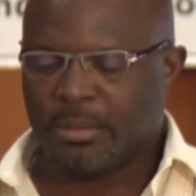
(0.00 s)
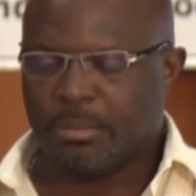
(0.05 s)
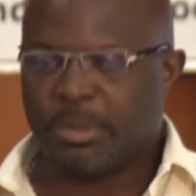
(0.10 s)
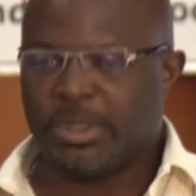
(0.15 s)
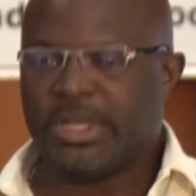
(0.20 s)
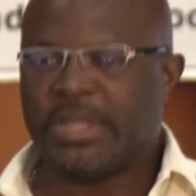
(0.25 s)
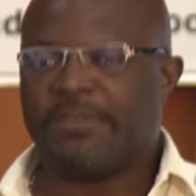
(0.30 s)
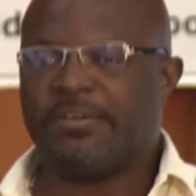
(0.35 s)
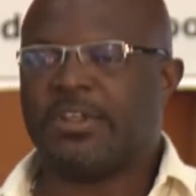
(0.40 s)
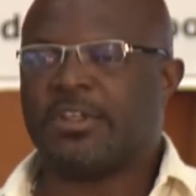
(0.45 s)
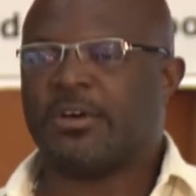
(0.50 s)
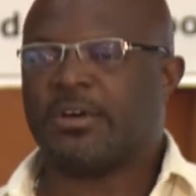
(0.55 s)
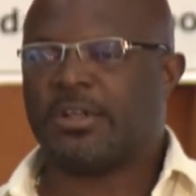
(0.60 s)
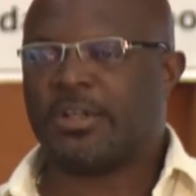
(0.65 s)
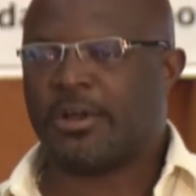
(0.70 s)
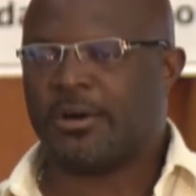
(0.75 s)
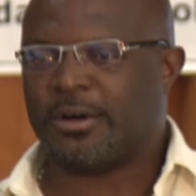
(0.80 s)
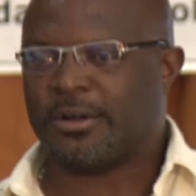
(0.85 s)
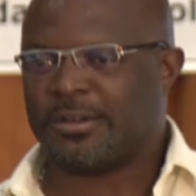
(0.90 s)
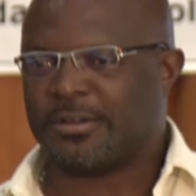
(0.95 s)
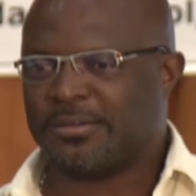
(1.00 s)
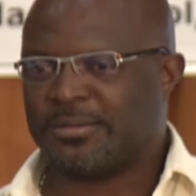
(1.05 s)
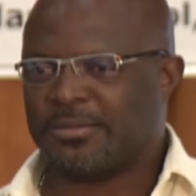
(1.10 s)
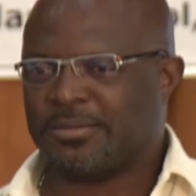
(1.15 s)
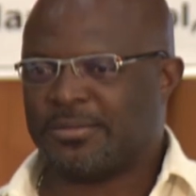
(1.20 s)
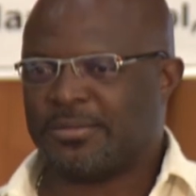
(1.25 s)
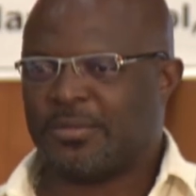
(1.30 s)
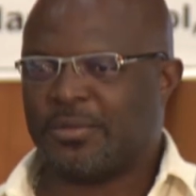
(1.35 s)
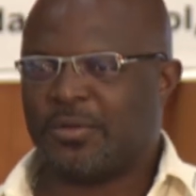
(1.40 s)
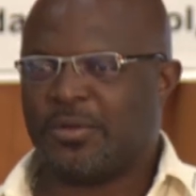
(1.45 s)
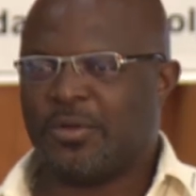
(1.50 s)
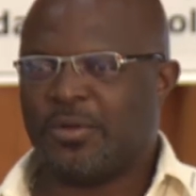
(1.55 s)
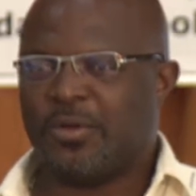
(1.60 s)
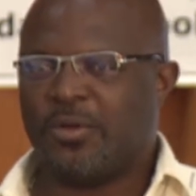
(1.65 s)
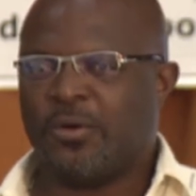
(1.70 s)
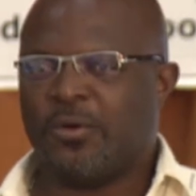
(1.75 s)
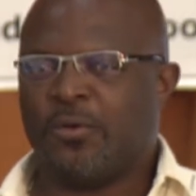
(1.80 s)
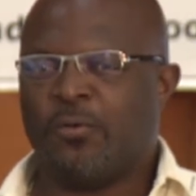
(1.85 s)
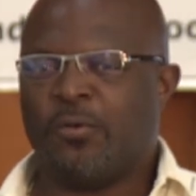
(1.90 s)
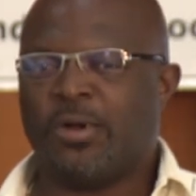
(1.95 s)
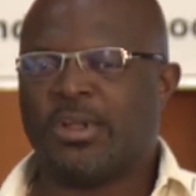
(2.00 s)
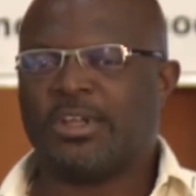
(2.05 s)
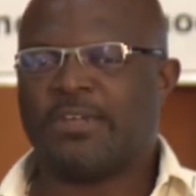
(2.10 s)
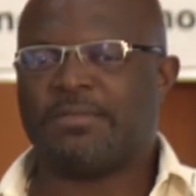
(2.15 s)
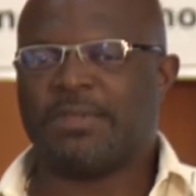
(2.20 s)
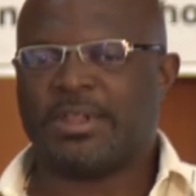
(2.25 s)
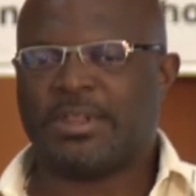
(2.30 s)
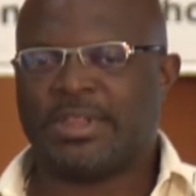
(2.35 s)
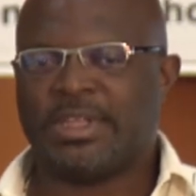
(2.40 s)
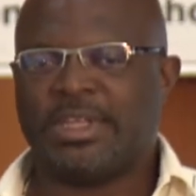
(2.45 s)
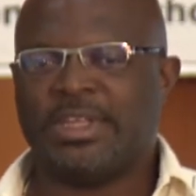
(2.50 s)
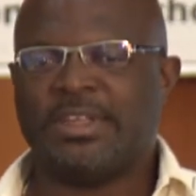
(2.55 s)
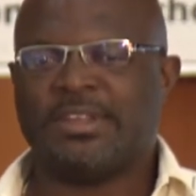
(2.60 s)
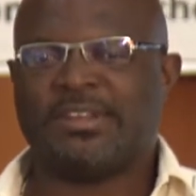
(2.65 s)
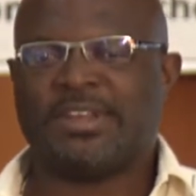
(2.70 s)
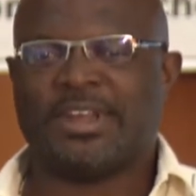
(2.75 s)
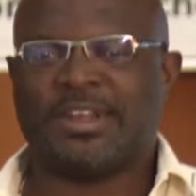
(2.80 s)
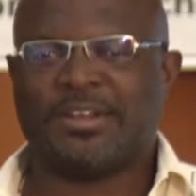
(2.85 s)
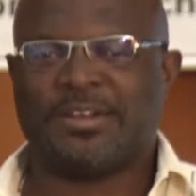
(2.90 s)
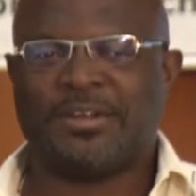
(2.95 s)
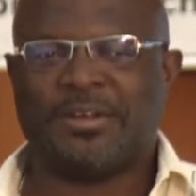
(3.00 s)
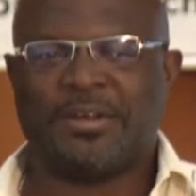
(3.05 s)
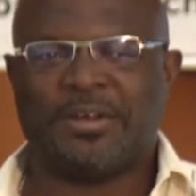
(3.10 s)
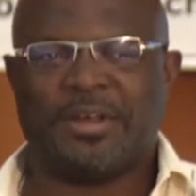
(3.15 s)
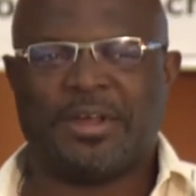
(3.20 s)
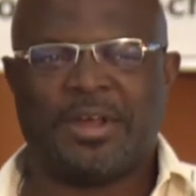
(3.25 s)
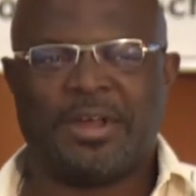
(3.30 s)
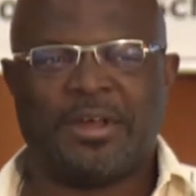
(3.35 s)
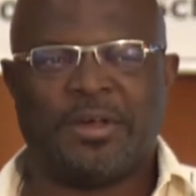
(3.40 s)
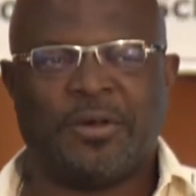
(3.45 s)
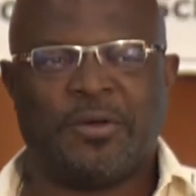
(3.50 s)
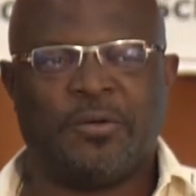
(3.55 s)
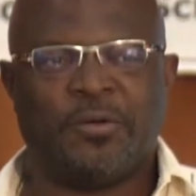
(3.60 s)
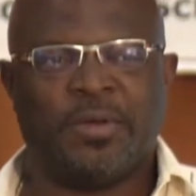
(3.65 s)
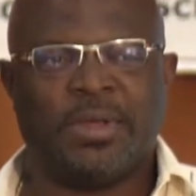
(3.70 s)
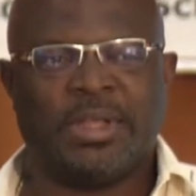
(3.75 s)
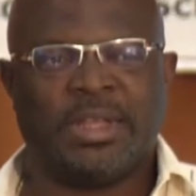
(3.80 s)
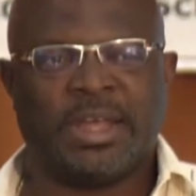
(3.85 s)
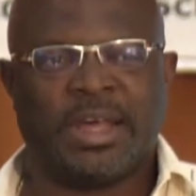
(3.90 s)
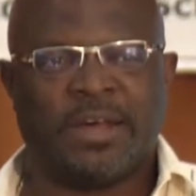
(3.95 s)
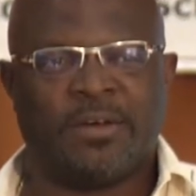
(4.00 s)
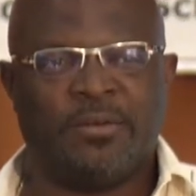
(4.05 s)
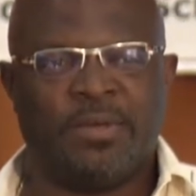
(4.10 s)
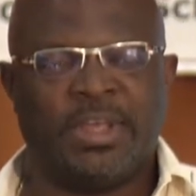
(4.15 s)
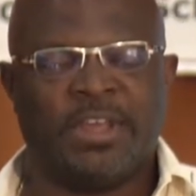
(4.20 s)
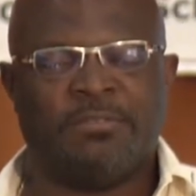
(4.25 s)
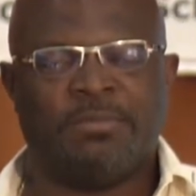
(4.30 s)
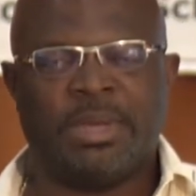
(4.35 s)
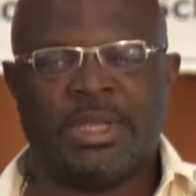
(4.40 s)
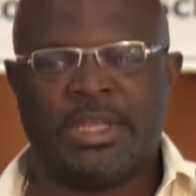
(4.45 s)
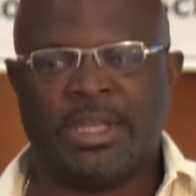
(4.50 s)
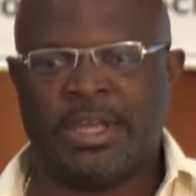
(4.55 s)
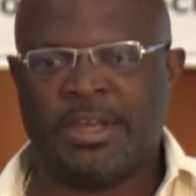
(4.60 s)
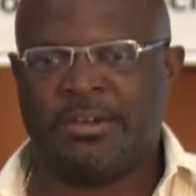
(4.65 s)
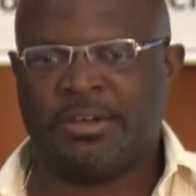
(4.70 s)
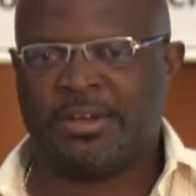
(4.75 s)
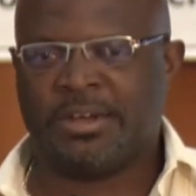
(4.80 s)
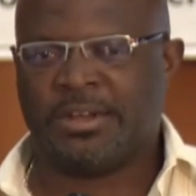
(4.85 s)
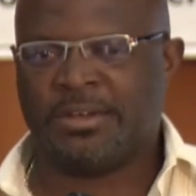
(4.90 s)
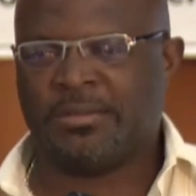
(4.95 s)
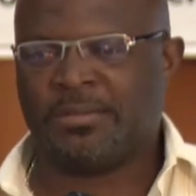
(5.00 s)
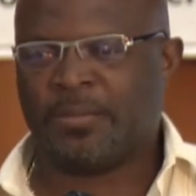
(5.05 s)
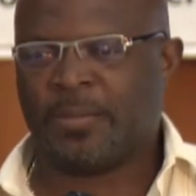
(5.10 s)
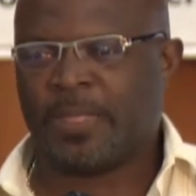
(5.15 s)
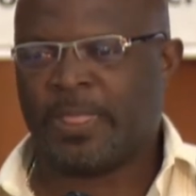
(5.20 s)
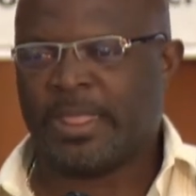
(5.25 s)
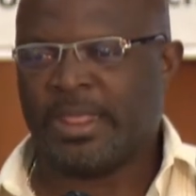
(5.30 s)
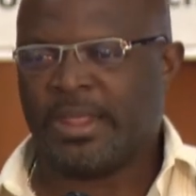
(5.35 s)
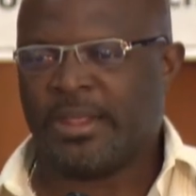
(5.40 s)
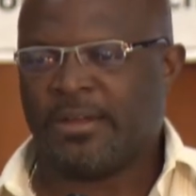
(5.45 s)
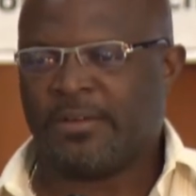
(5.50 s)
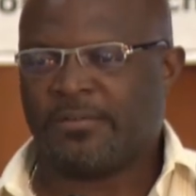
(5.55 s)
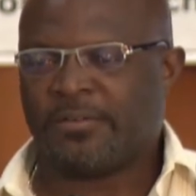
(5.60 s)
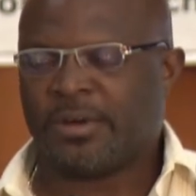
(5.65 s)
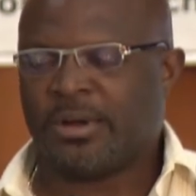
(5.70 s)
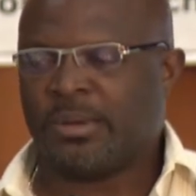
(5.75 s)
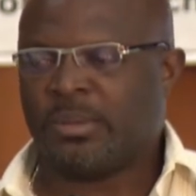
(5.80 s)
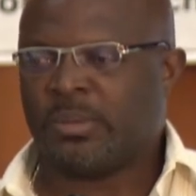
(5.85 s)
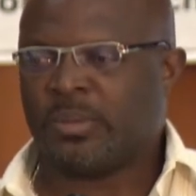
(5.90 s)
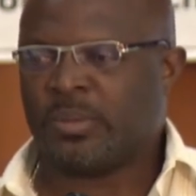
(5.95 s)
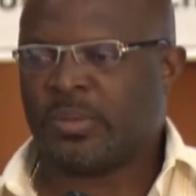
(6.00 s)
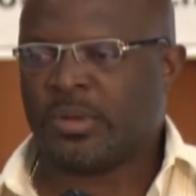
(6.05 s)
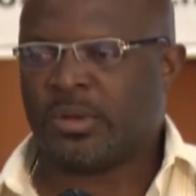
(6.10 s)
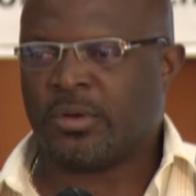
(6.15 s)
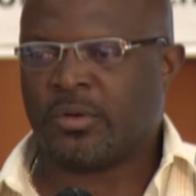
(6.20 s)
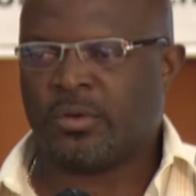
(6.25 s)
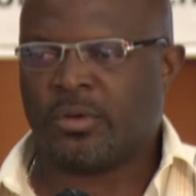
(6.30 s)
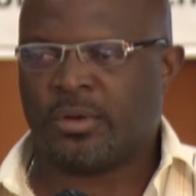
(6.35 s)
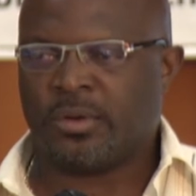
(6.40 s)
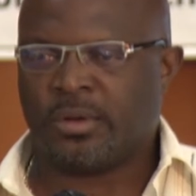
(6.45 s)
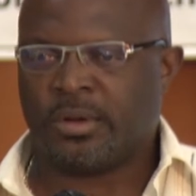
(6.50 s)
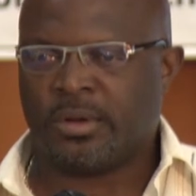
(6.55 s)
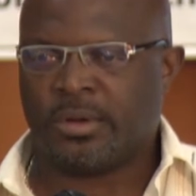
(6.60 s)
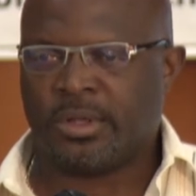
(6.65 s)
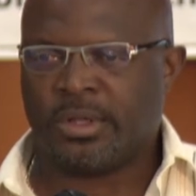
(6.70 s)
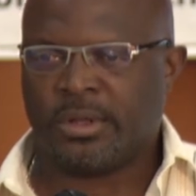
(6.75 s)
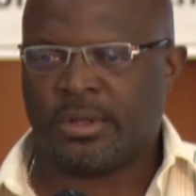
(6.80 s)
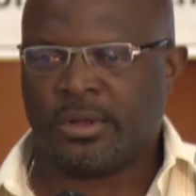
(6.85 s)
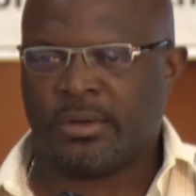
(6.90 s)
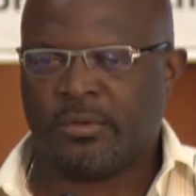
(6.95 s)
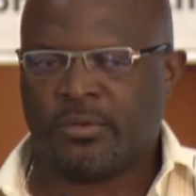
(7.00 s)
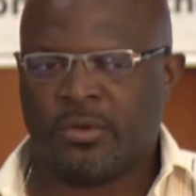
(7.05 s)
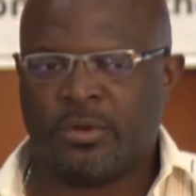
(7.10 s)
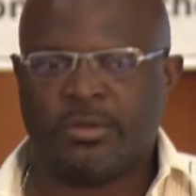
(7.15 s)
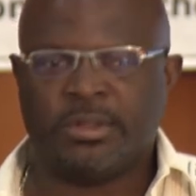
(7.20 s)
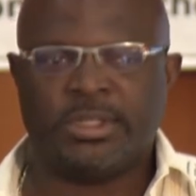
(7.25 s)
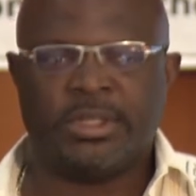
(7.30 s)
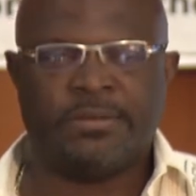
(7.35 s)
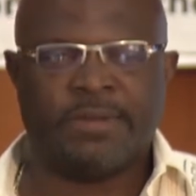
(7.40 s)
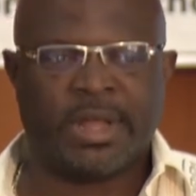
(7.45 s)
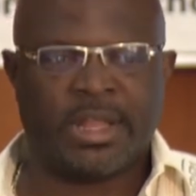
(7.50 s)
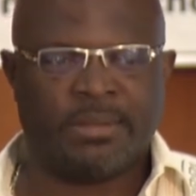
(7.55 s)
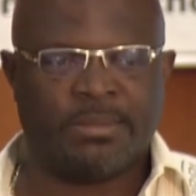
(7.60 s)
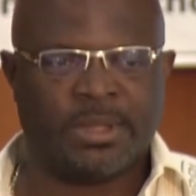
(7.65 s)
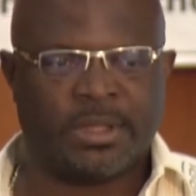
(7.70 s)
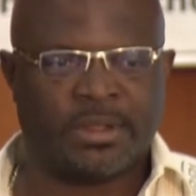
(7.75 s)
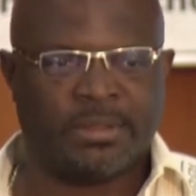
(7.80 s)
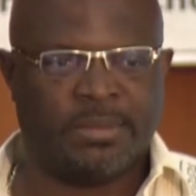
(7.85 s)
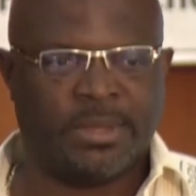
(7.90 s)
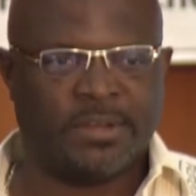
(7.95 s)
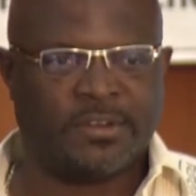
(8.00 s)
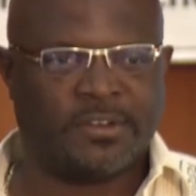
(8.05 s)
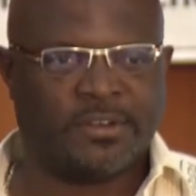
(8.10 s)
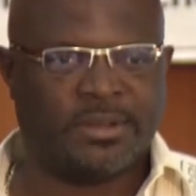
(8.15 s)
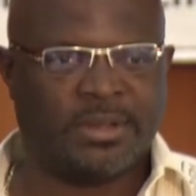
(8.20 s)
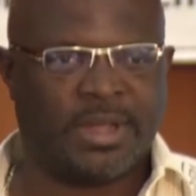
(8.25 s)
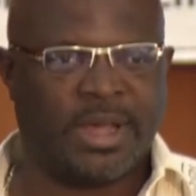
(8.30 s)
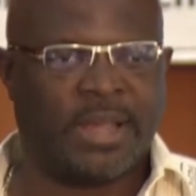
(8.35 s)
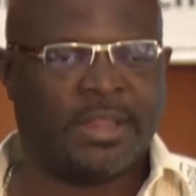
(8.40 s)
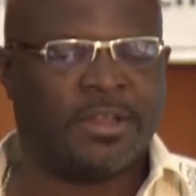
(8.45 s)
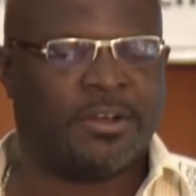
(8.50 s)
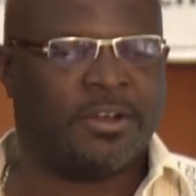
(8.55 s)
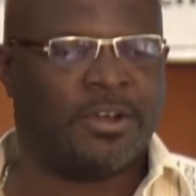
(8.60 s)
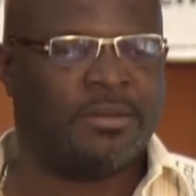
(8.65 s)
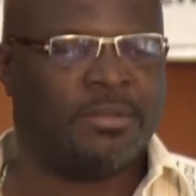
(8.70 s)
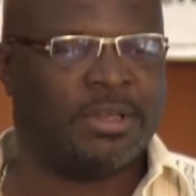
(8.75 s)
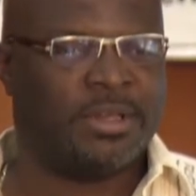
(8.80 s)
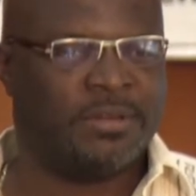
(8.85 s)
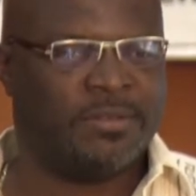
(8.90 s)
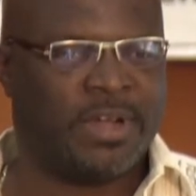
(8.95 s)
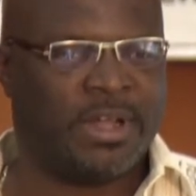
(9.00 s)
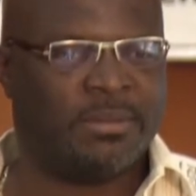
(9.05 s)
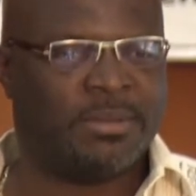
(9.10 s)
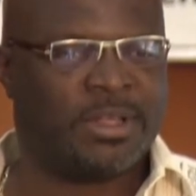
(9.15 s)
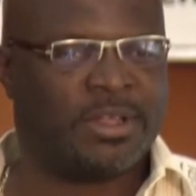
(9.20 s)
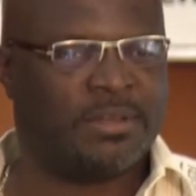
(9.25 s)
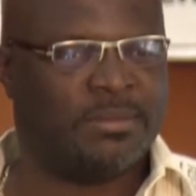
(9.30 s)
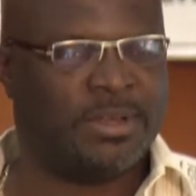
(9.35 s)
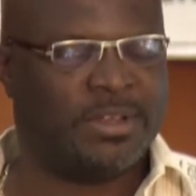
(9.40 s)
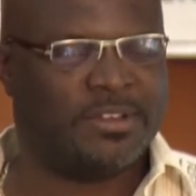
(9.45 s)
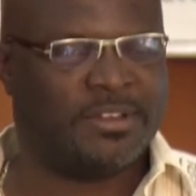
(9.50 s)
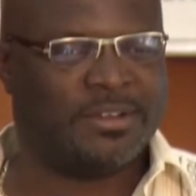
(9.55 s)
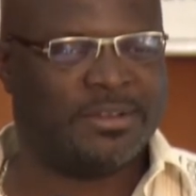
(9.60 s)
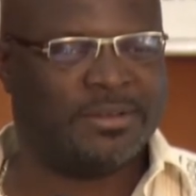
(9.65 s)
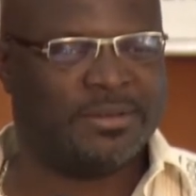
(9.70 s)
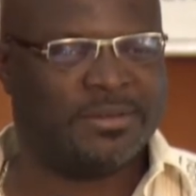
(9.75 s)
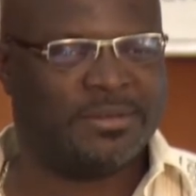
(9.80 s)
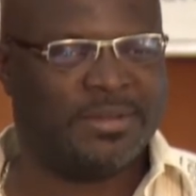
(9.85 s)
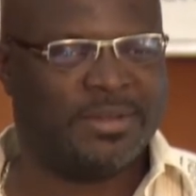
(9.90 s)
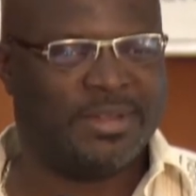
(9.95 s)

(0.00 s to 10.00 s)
believe it or not, one of the things that we have been hearing from the Rural Development Commission and the Urban Development Commission